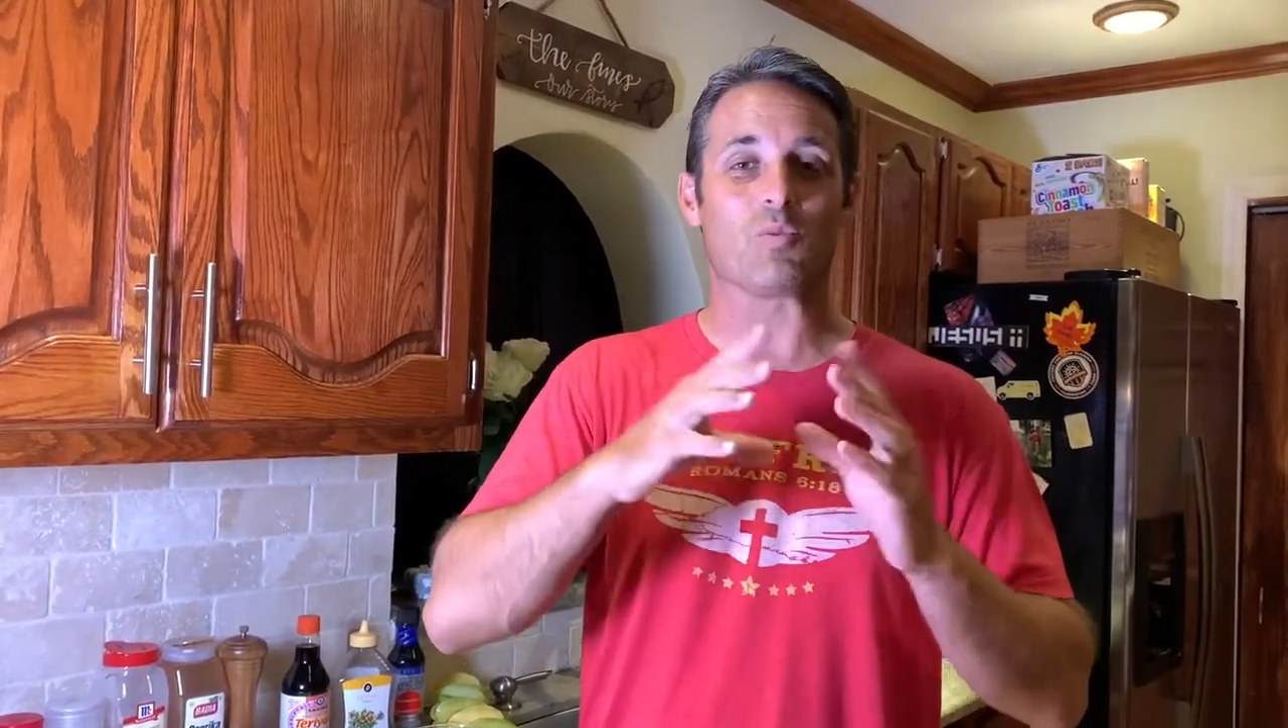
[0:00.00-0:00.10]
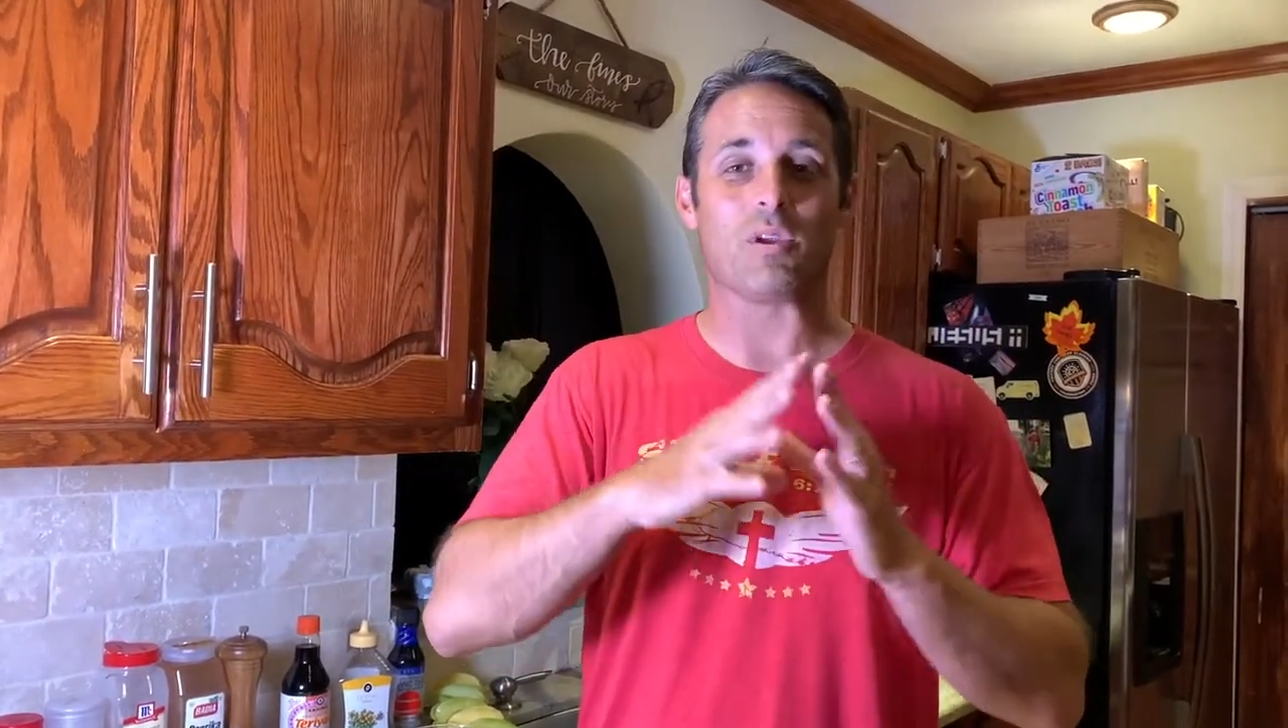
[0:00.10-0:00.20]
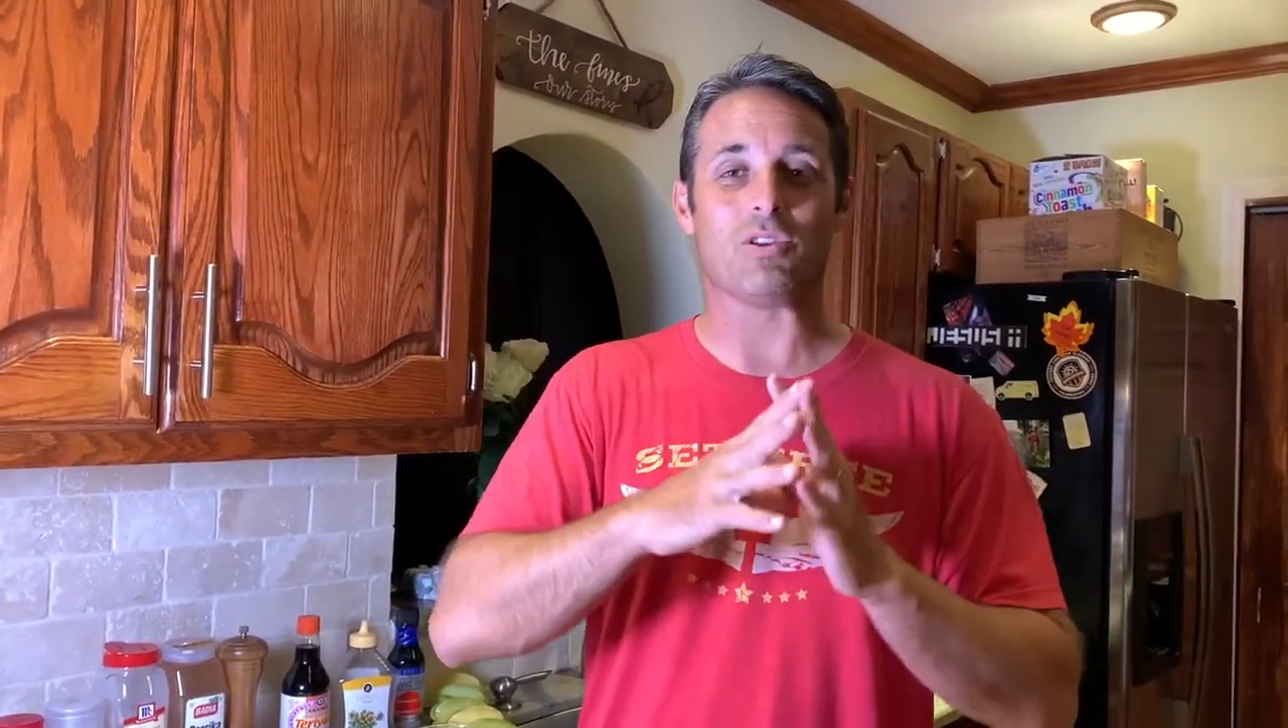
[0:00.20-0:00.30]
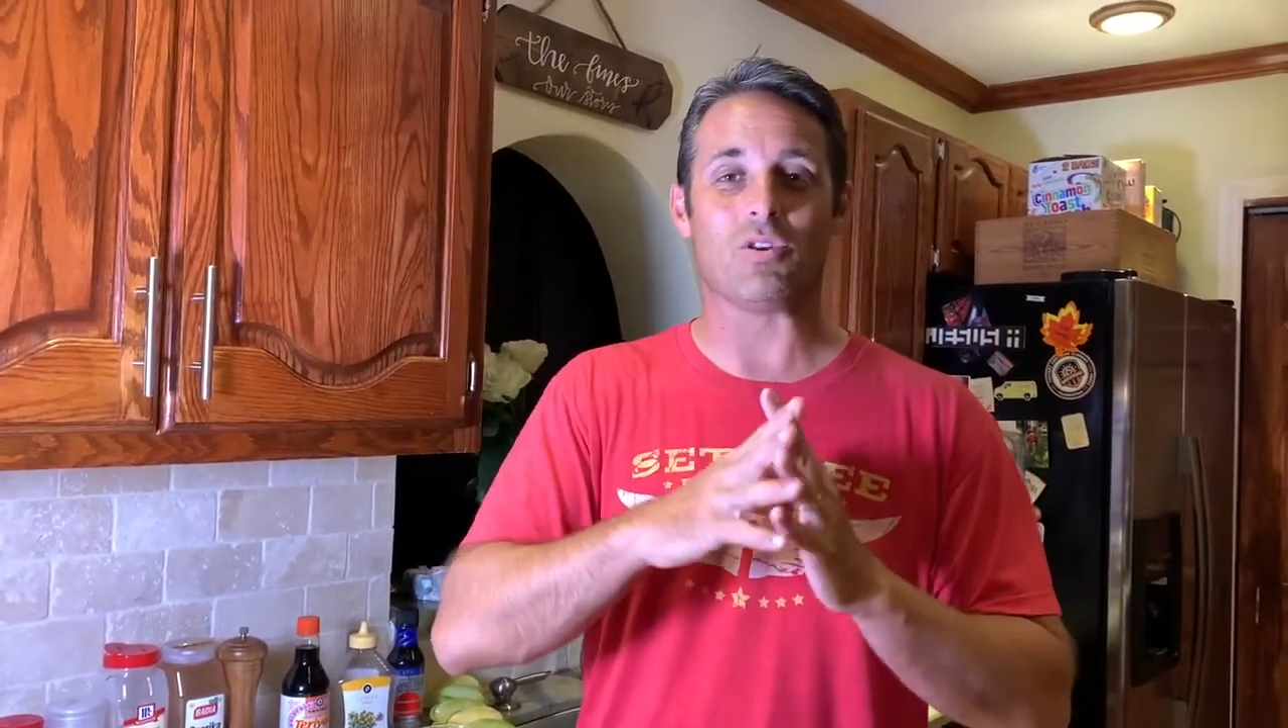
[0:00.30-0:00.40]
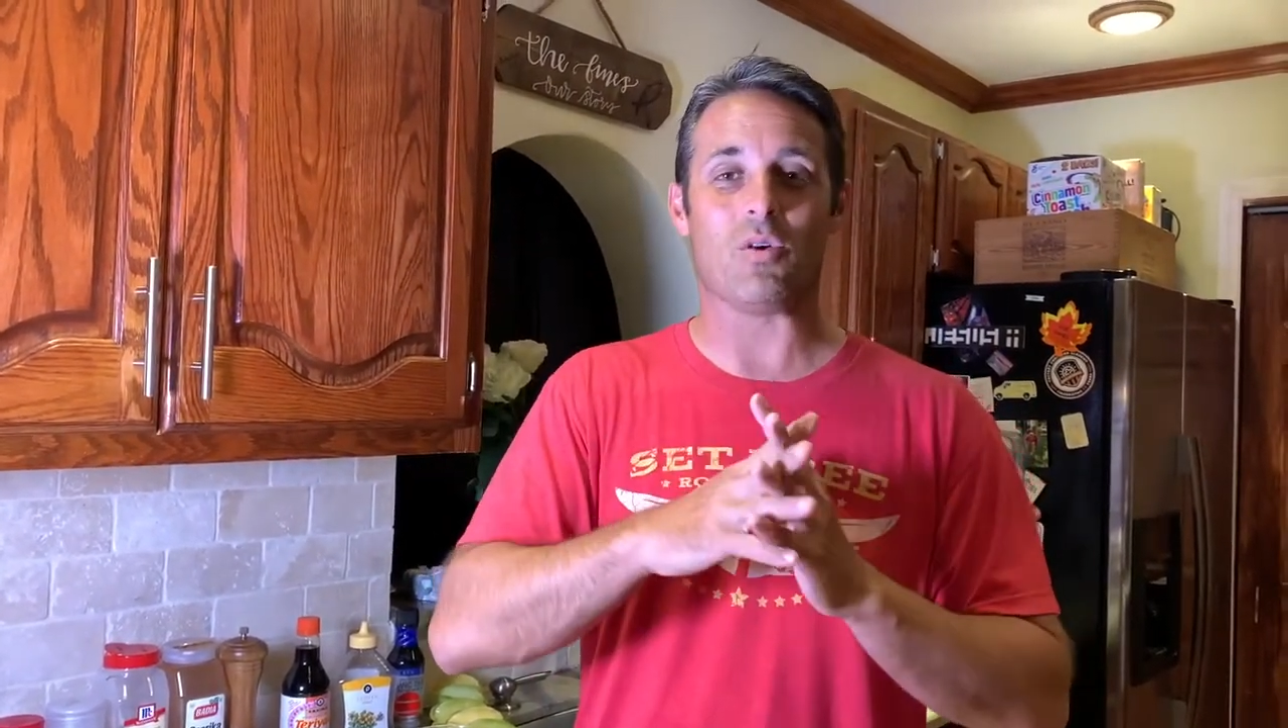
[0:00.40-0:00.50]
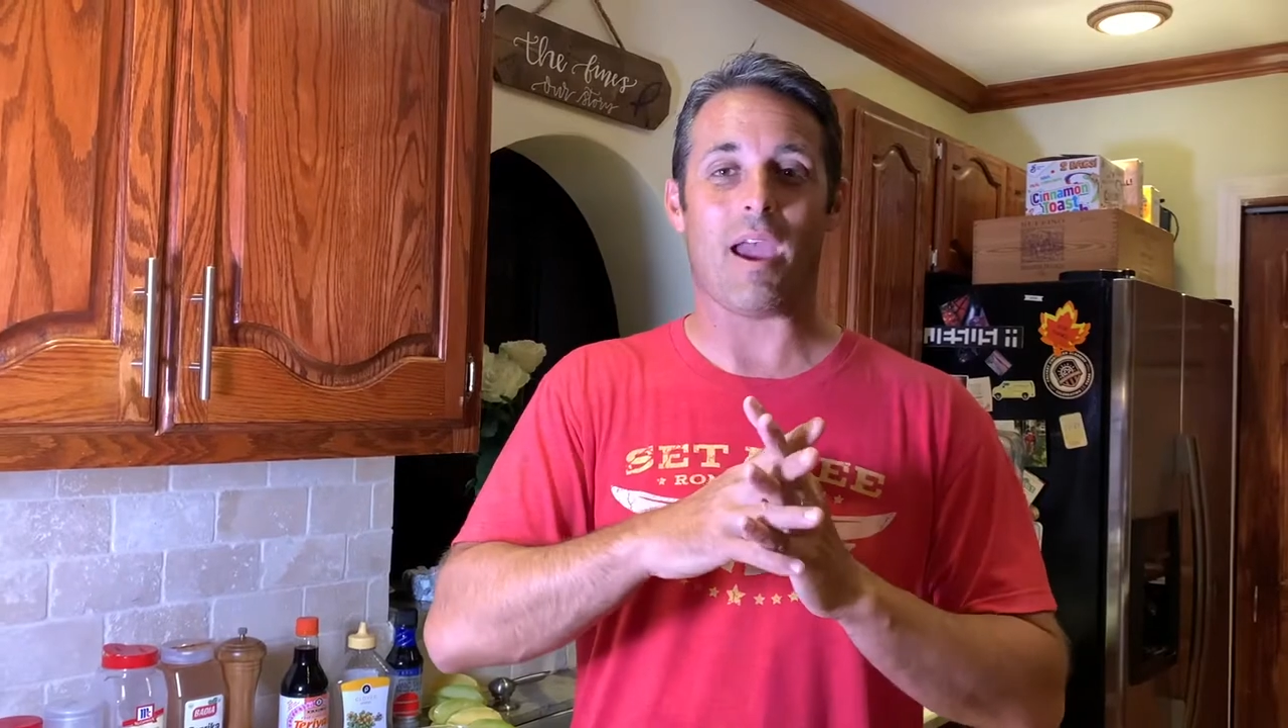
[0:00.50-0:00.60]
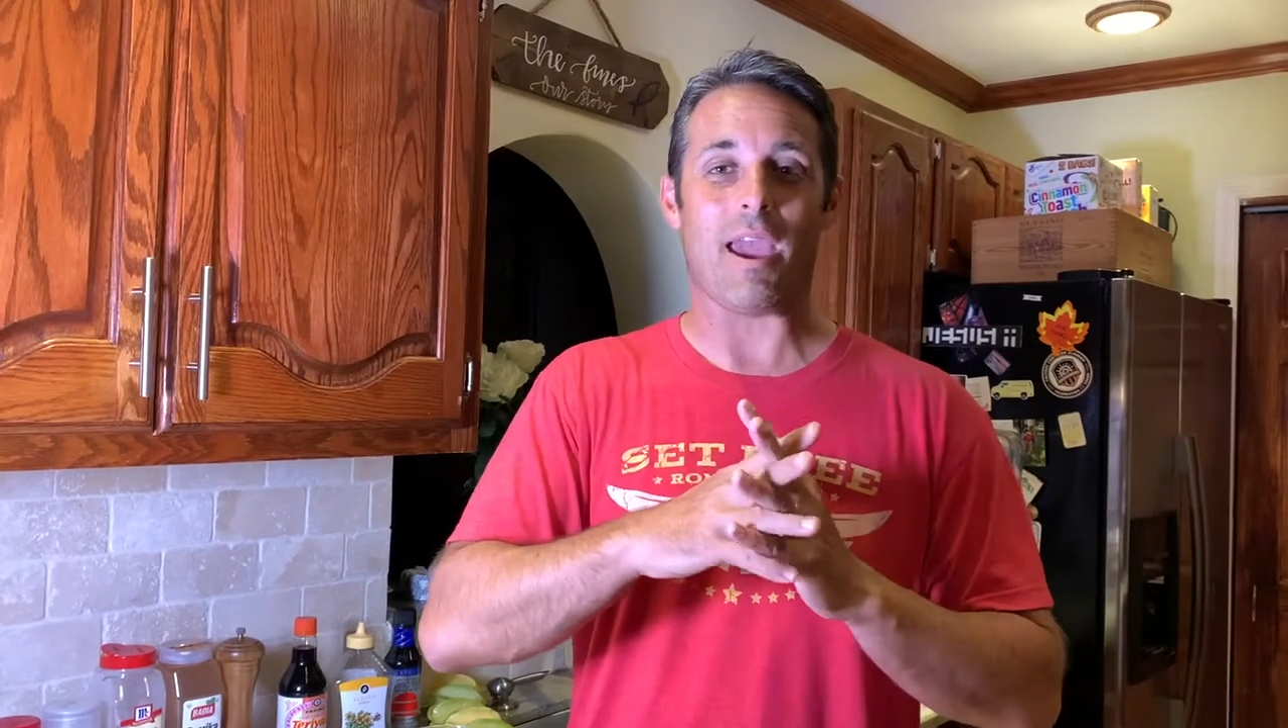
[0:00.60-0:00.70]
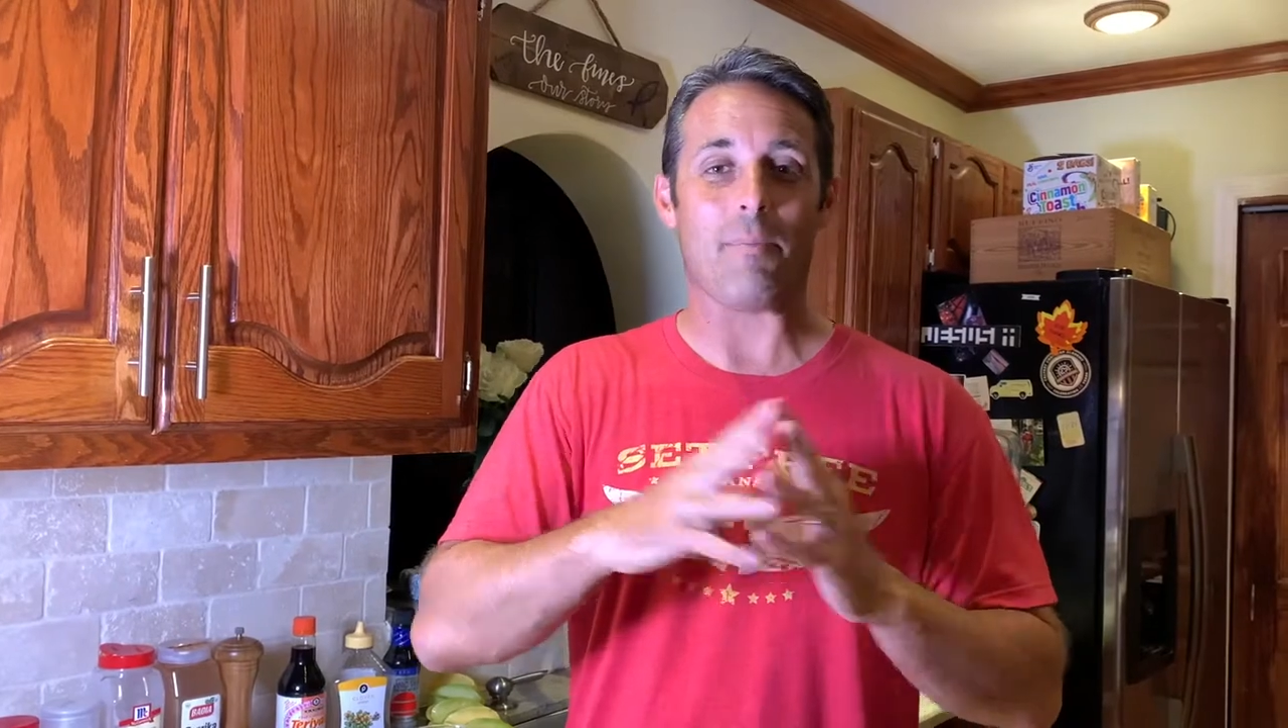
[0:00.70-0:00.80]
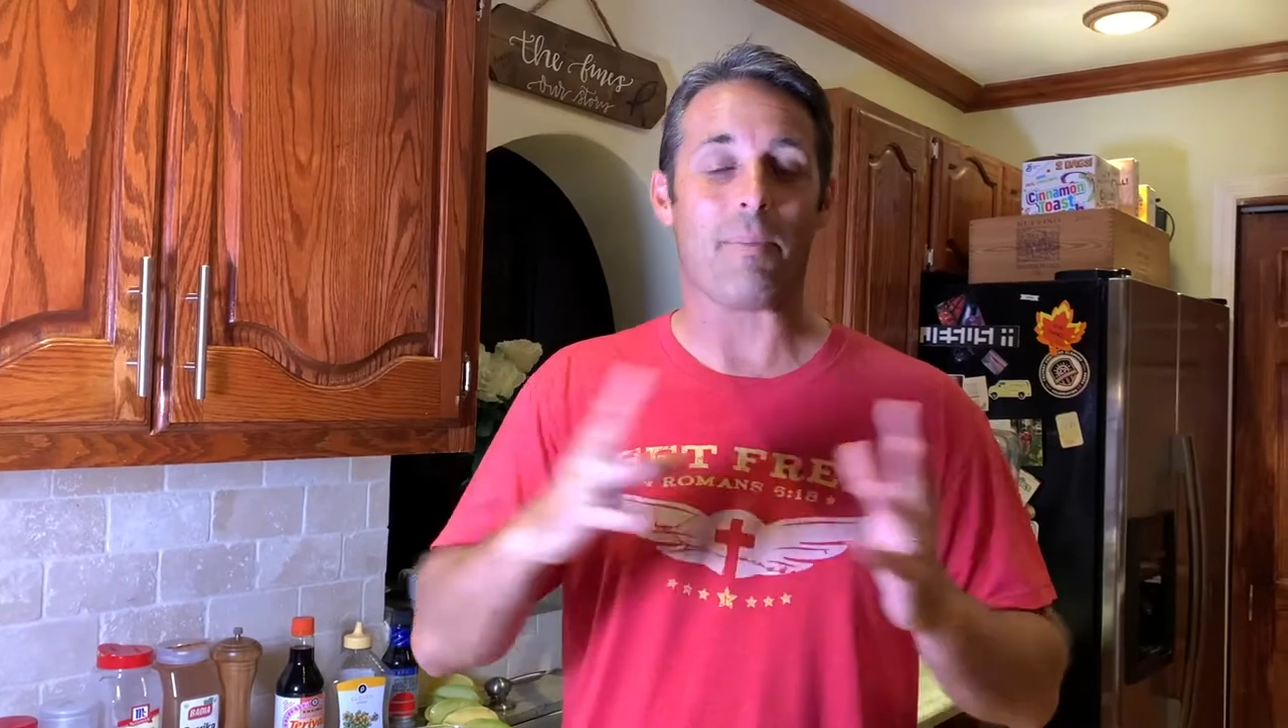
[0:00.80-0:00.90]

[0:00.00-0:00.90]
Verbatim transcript: we do a